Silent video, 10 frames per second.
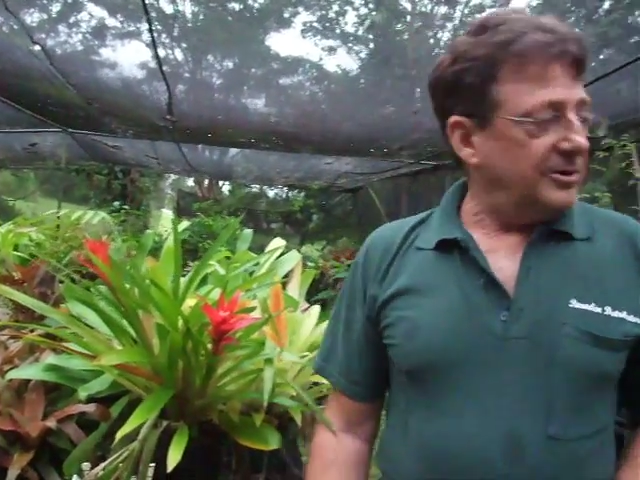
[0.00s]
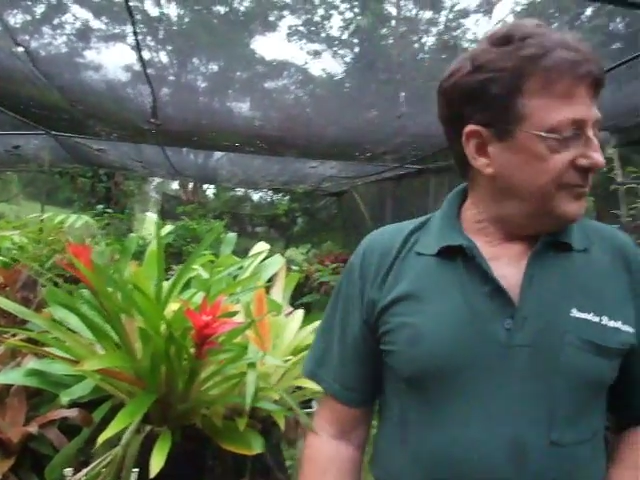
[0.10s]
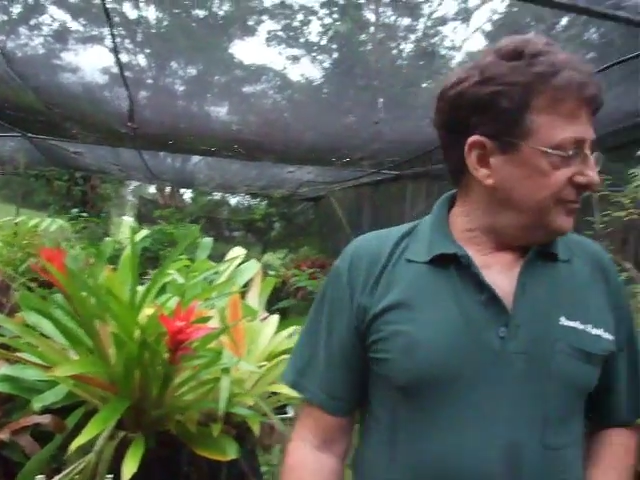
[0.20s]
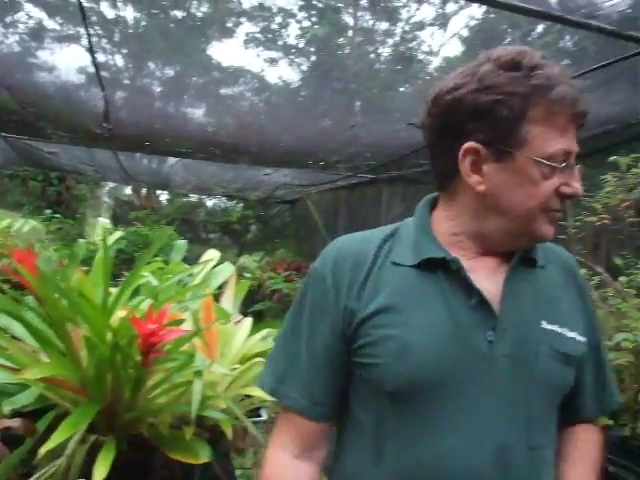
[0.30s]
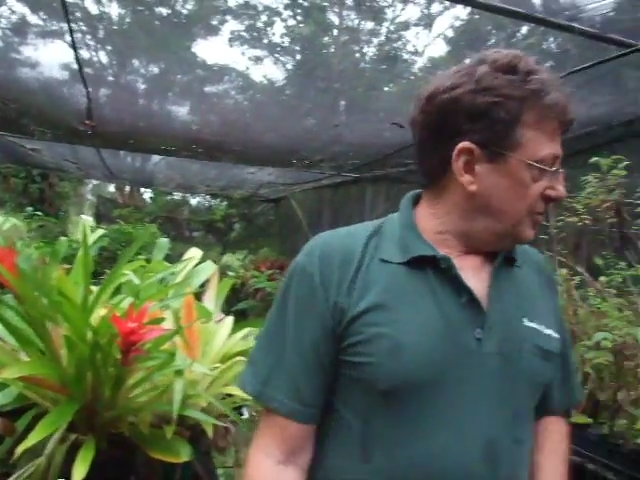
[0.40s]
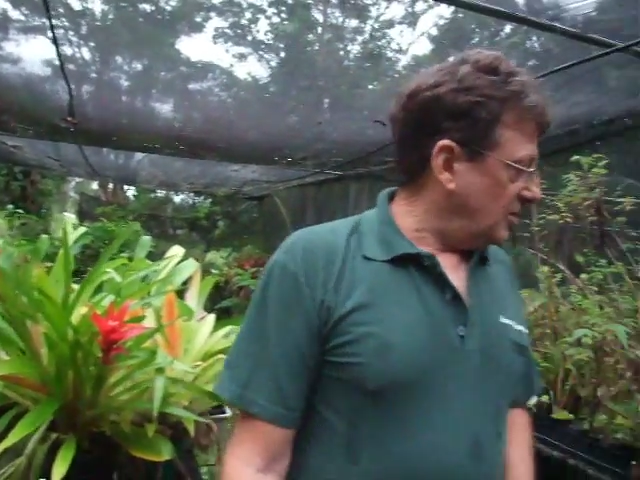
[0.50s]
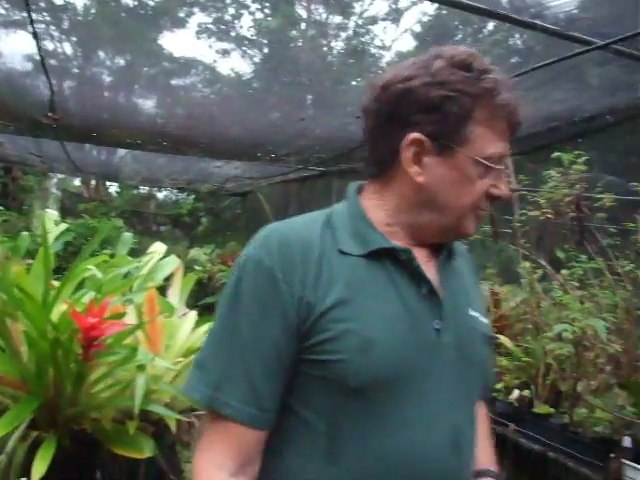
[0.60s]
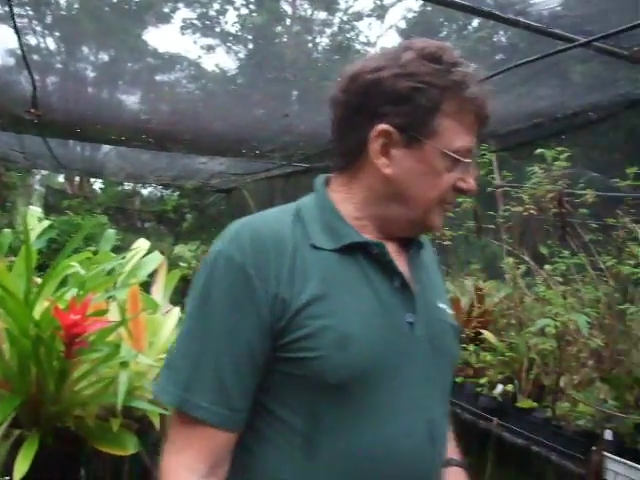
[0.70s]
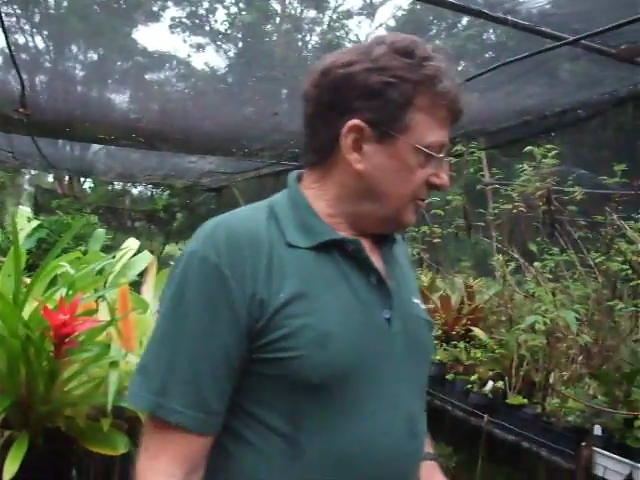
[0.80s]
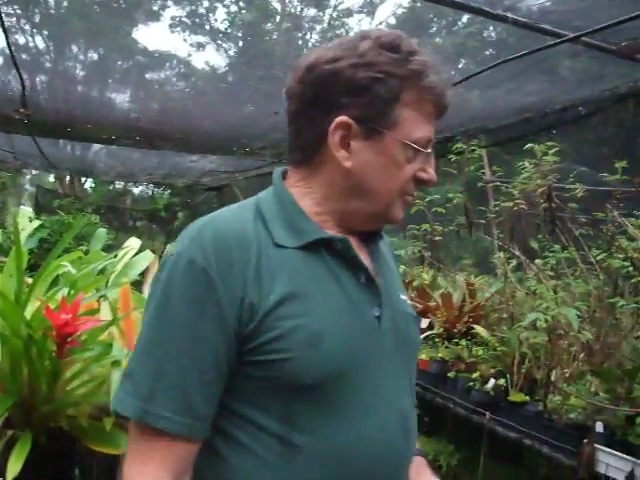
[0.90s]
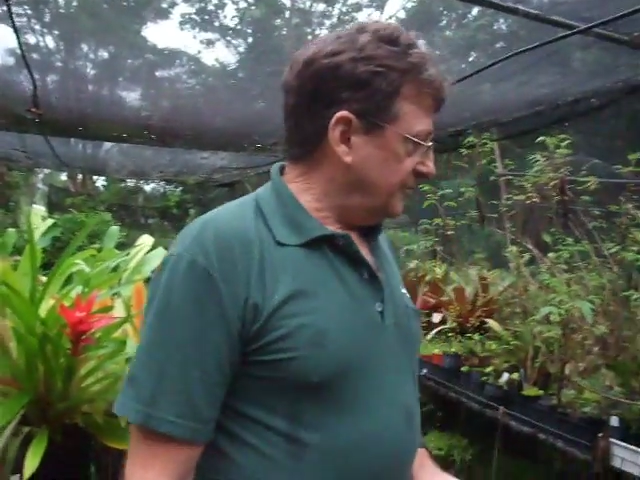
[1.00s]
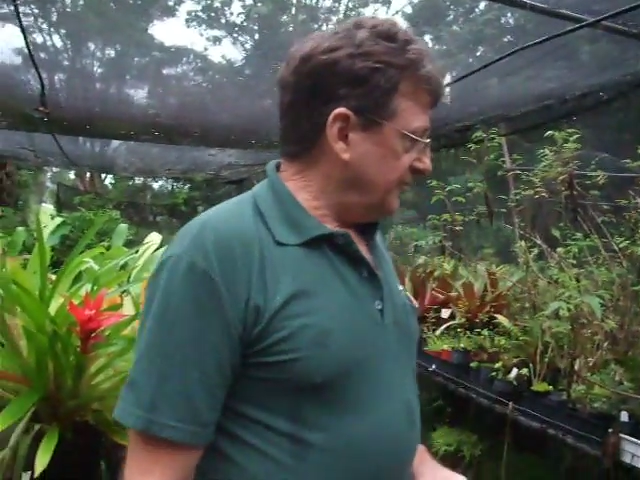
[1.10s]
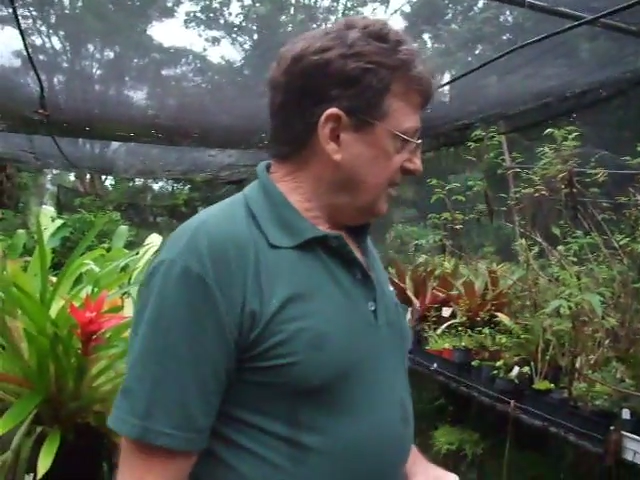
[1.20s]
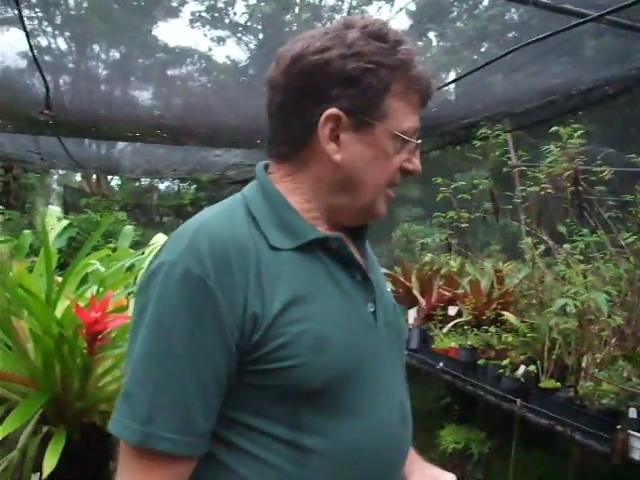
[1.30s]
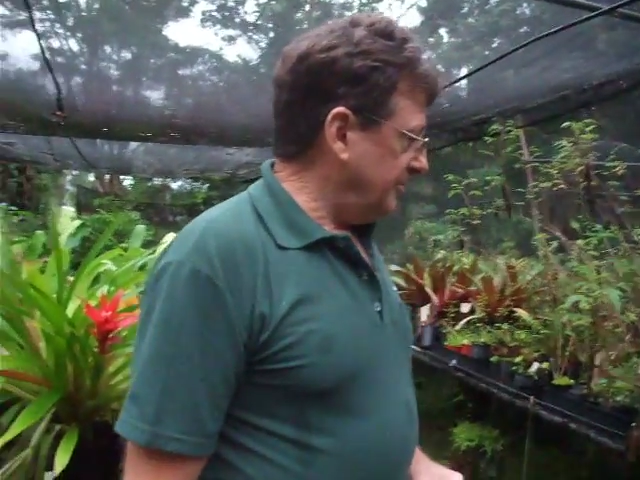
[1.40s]
different types, a lot of
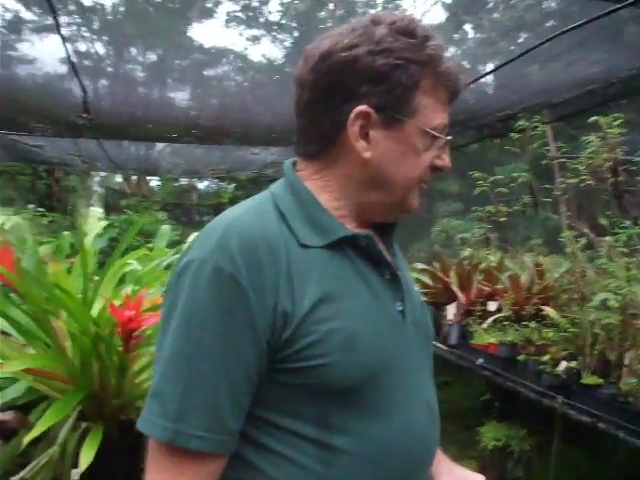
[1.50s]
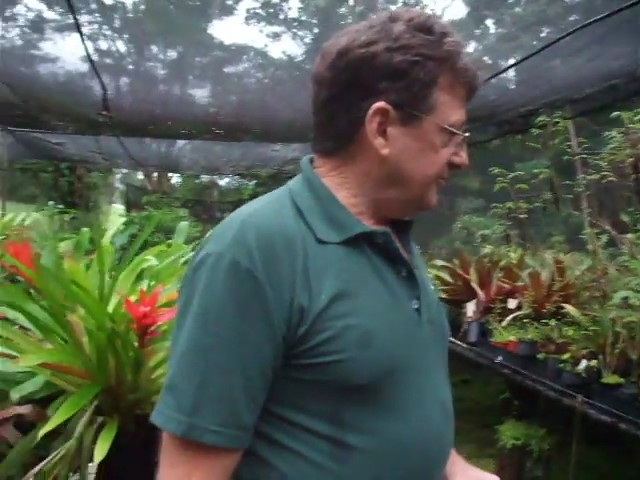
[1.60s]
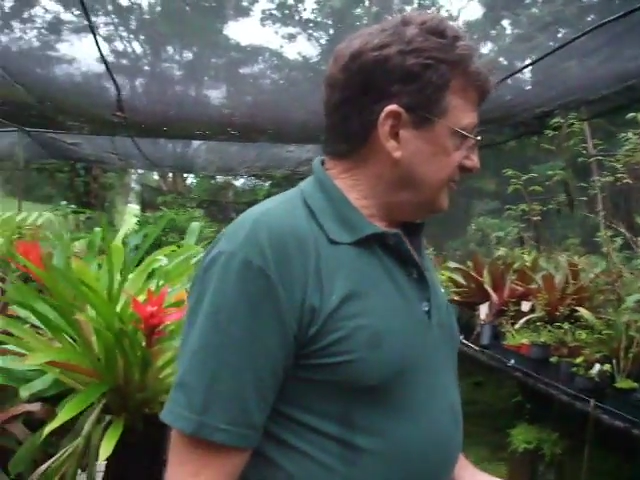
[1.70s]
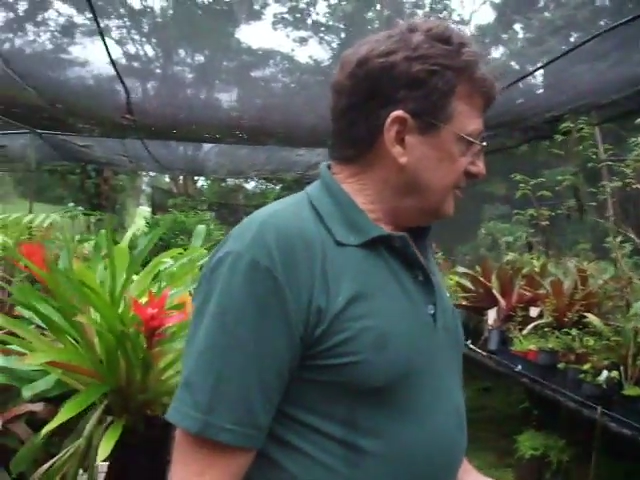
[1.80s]
different habits,